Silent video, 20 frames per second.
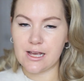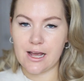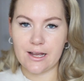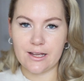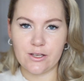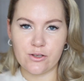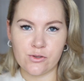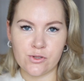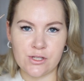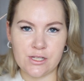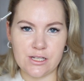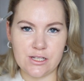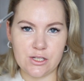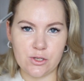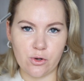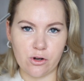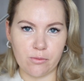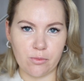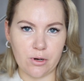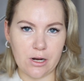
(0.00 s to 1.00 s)
I used the
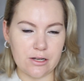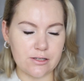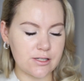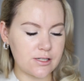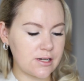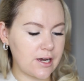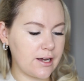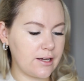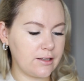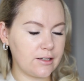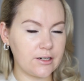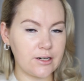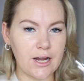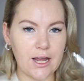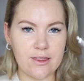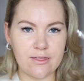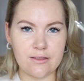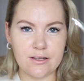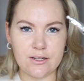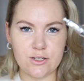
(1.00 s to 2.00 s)
Dior Brow Styler
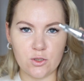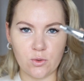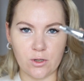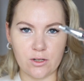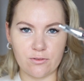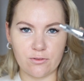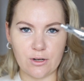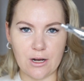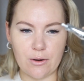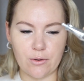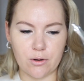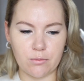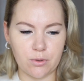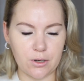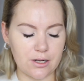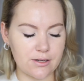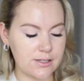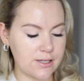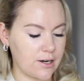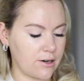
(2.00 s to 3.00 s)
and the twenty-four hour
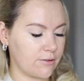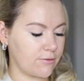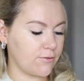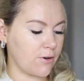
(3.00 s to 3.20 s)
Brow Setter